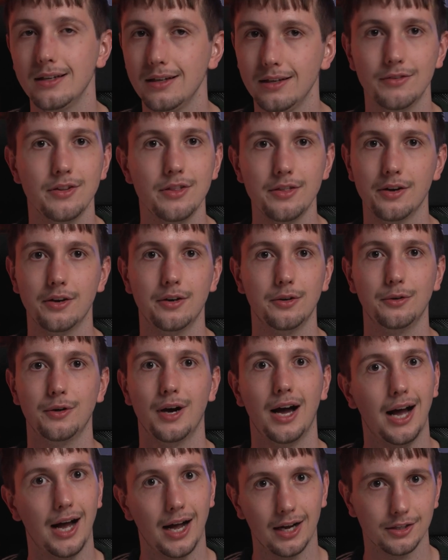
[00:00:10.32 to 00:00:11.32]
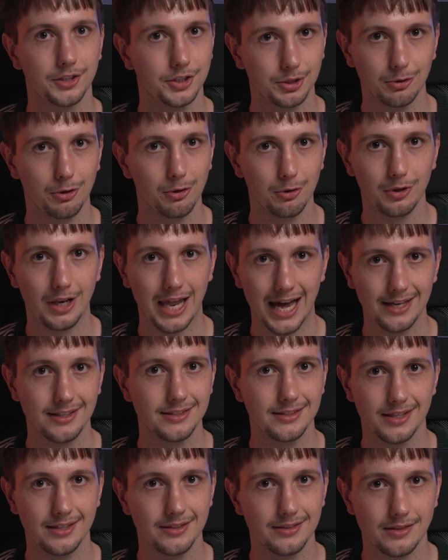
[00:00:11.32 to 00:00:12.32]
even though actual
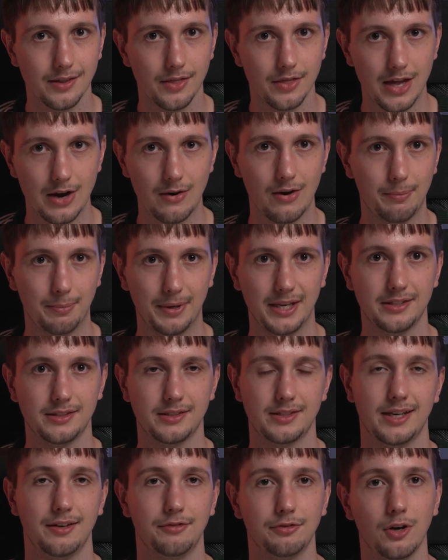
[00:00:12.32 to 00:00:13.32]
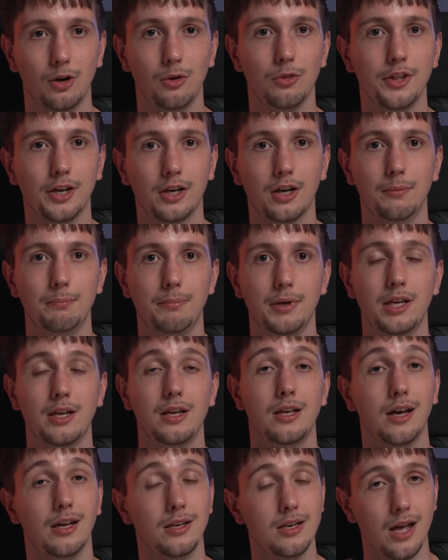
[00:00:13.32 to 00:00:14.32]
licensed therapists have called the
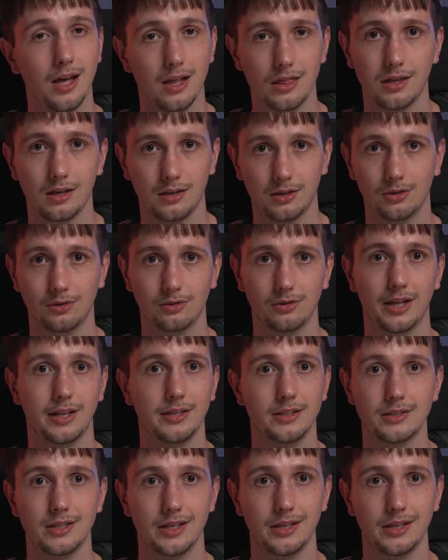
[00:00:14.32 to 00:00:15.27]
company unethical and